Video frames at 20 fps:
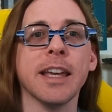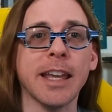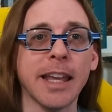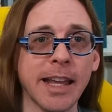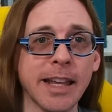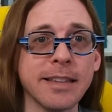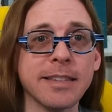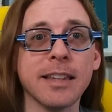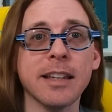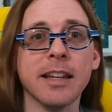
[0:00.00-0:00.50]

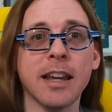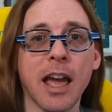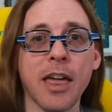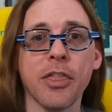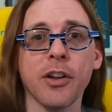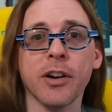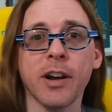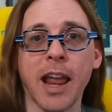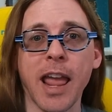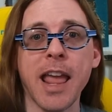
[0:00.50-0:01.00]
It's
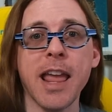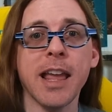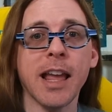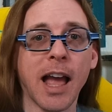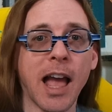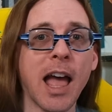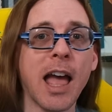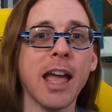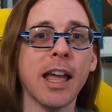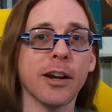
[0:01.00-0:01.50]
another
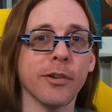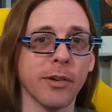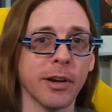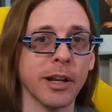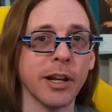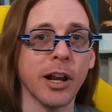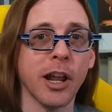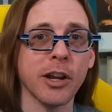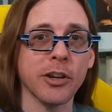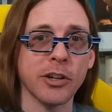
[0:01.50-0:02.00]
AI
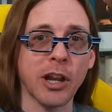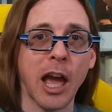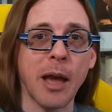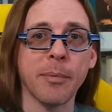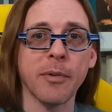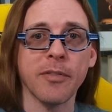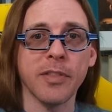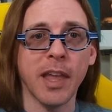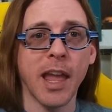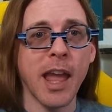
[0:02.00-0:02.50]
running on top
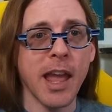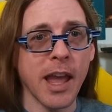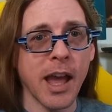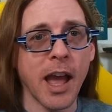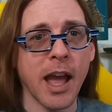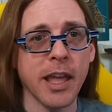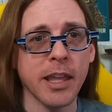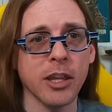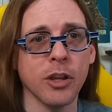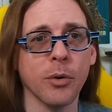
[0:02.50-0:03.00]
of the
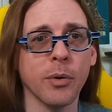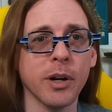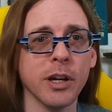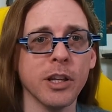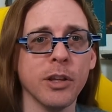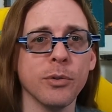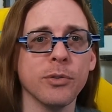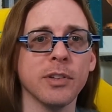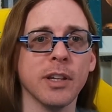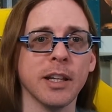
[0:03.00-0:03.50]
AI you are
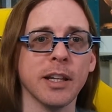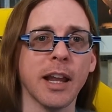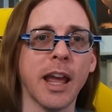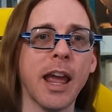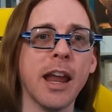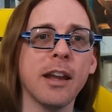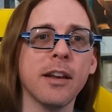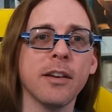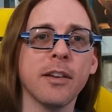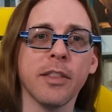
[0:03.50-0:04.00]
using,
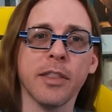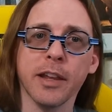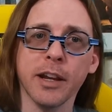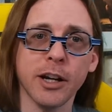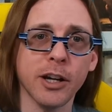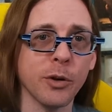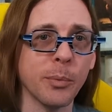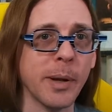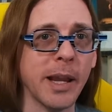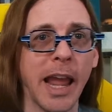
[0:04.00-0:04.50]
and
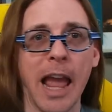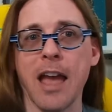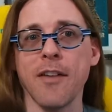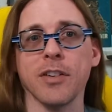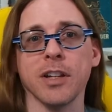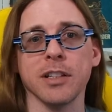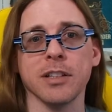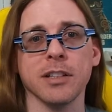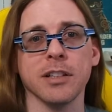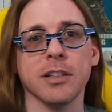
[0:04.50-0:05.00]
there we have
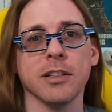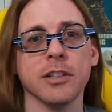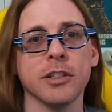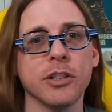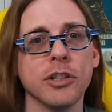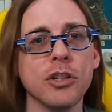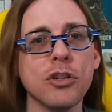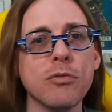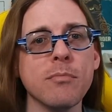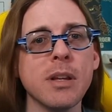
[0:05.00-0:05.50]
it.
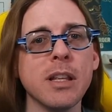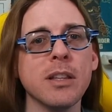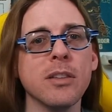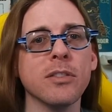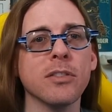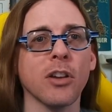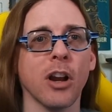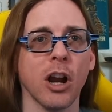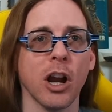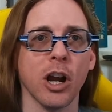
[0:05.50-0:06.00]

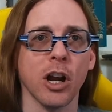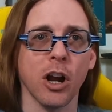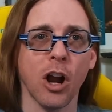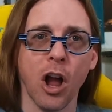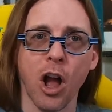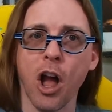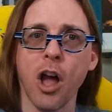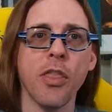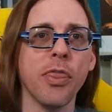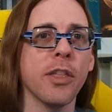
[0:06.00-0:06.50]
Humans are
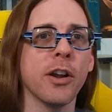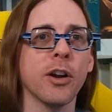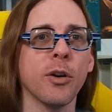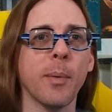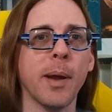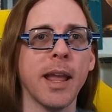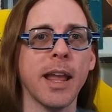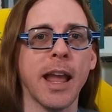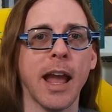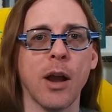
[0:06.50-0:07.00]
on their
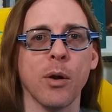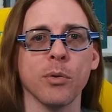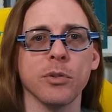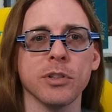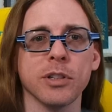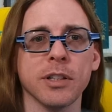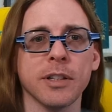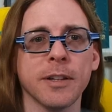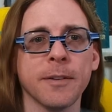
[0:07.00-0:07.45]
way out.